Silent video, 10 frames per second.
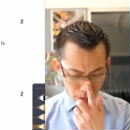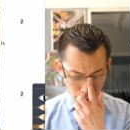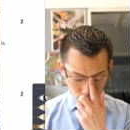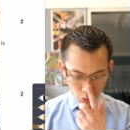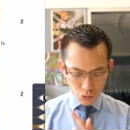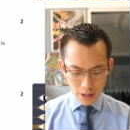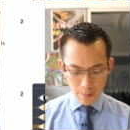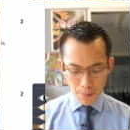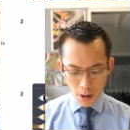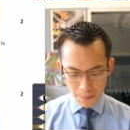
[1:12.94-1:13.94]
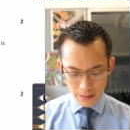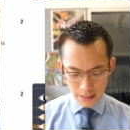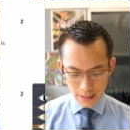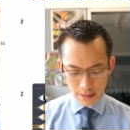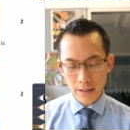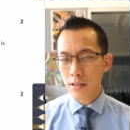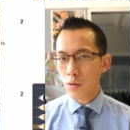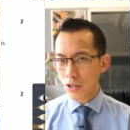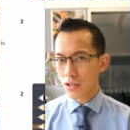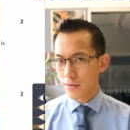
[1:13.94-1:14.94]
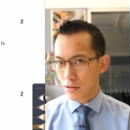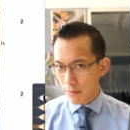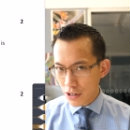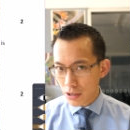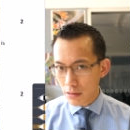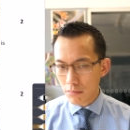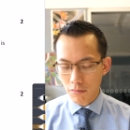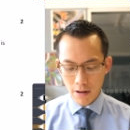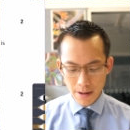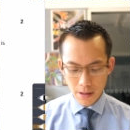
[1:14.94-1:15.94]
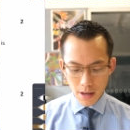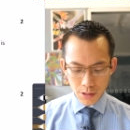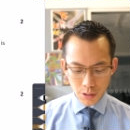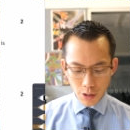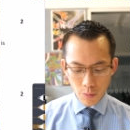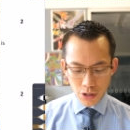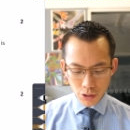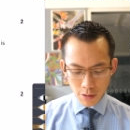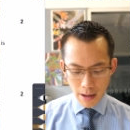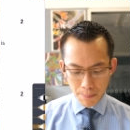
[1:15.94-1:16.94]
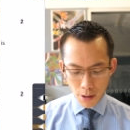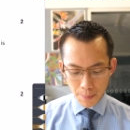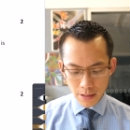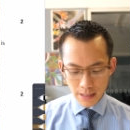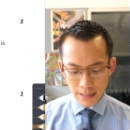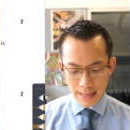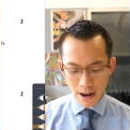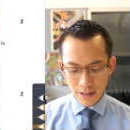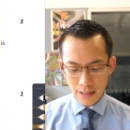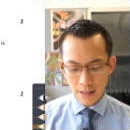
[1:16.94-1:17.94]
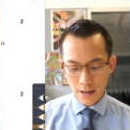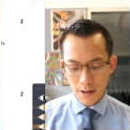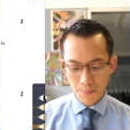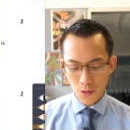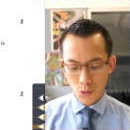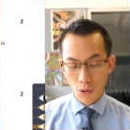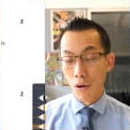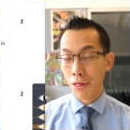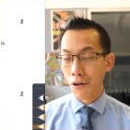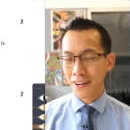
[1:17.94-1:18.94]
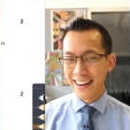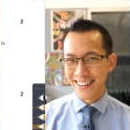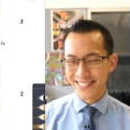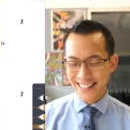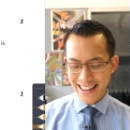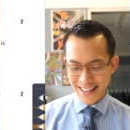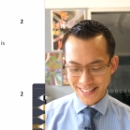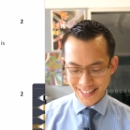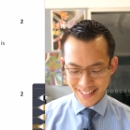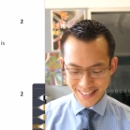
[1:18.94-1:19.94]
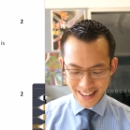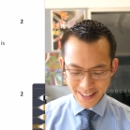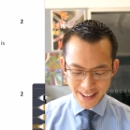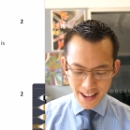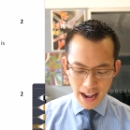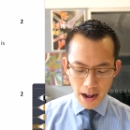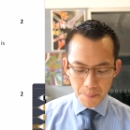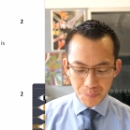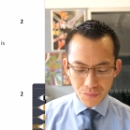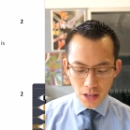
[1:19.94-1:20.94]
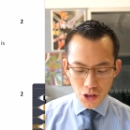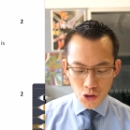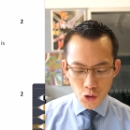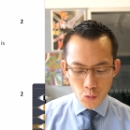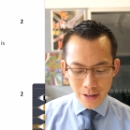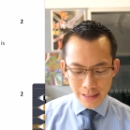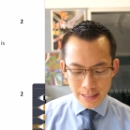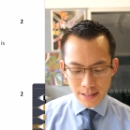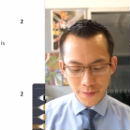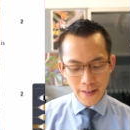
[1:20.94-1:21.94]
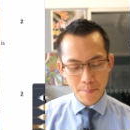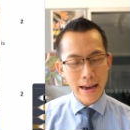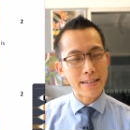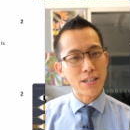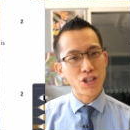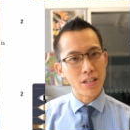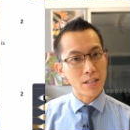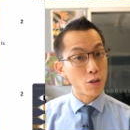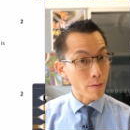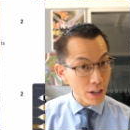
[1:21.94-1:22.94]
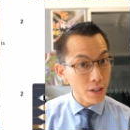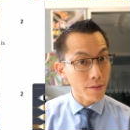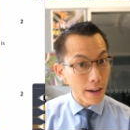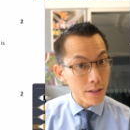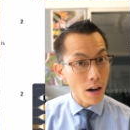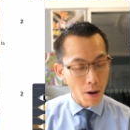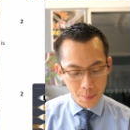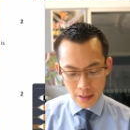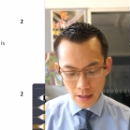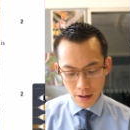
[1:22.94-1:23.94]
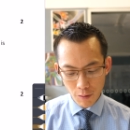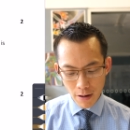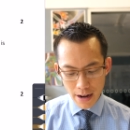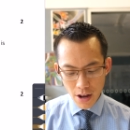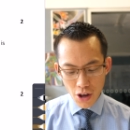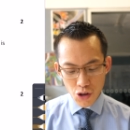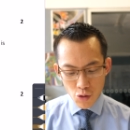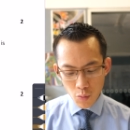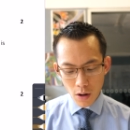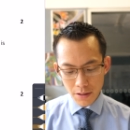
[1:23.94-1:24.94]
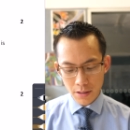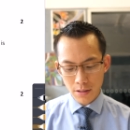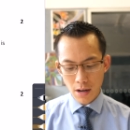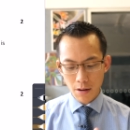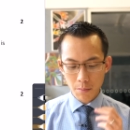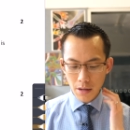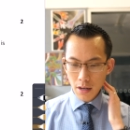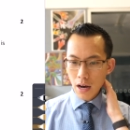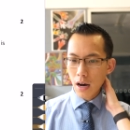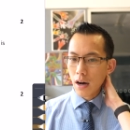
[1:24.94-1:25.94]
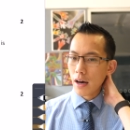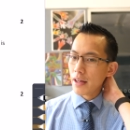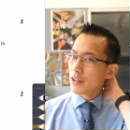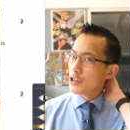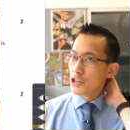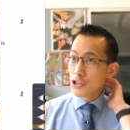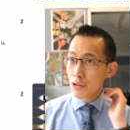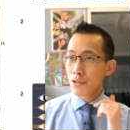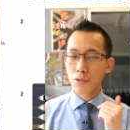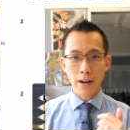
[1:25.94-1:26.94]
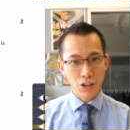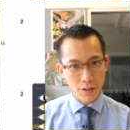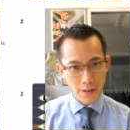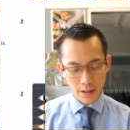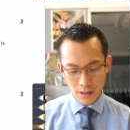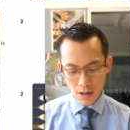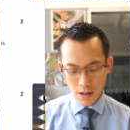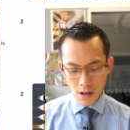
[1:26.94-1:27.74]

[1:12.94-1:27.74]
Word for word: if you're trying to be perpendicular, this is a question of direction, right? So when you're talking about perpendicularity here, or orthogonality, as it turns out, um, you really need to pay attention to this direction vector up here, right? You want some uh, new direction vector,